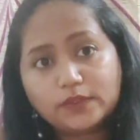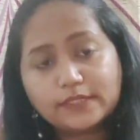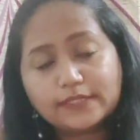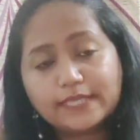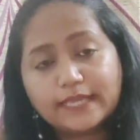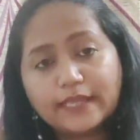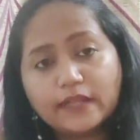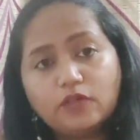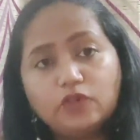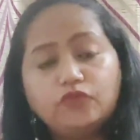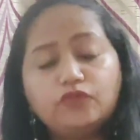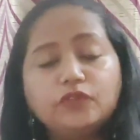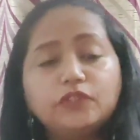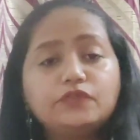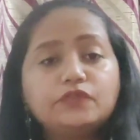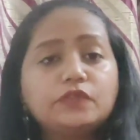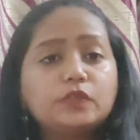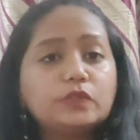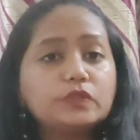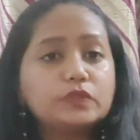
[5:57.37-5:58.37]
yourself.
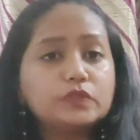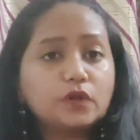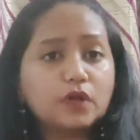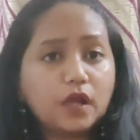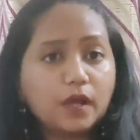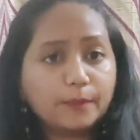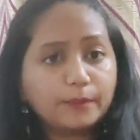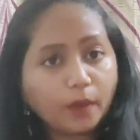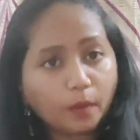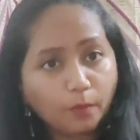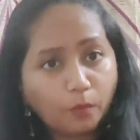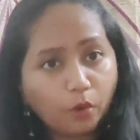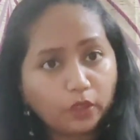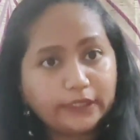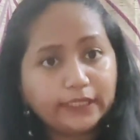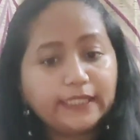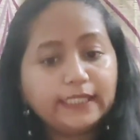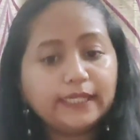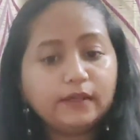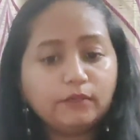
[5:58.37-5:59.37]
It will also calm your
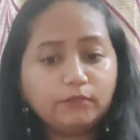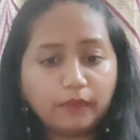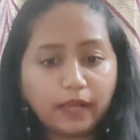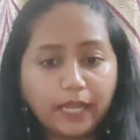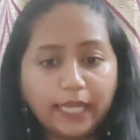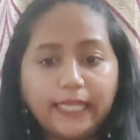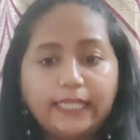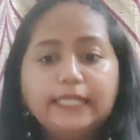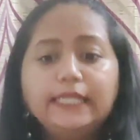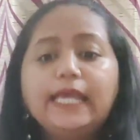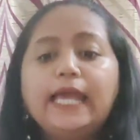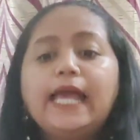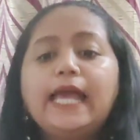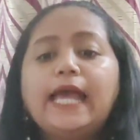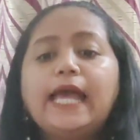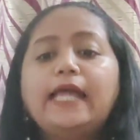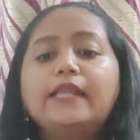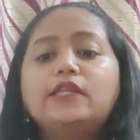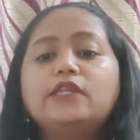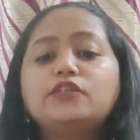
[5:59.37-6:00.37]
body and mind,
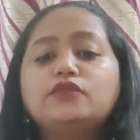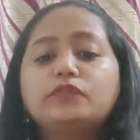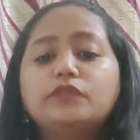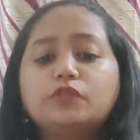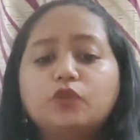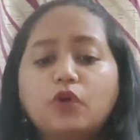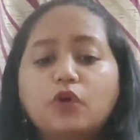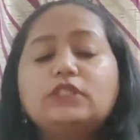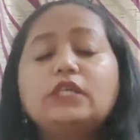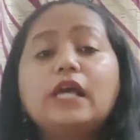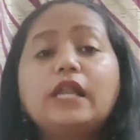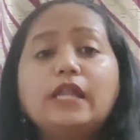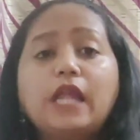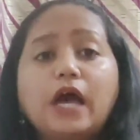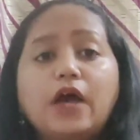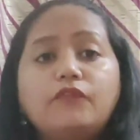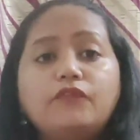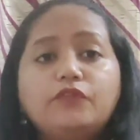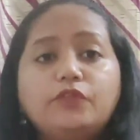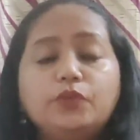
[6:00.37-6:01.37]
and it will not
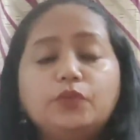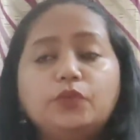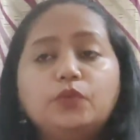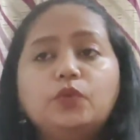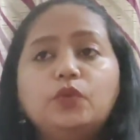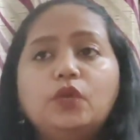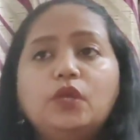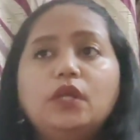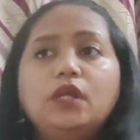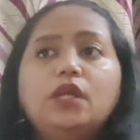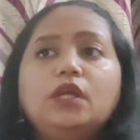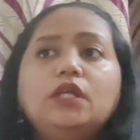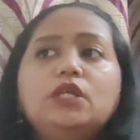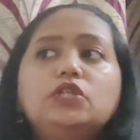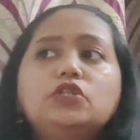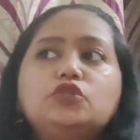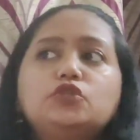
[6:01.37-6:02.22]
allow you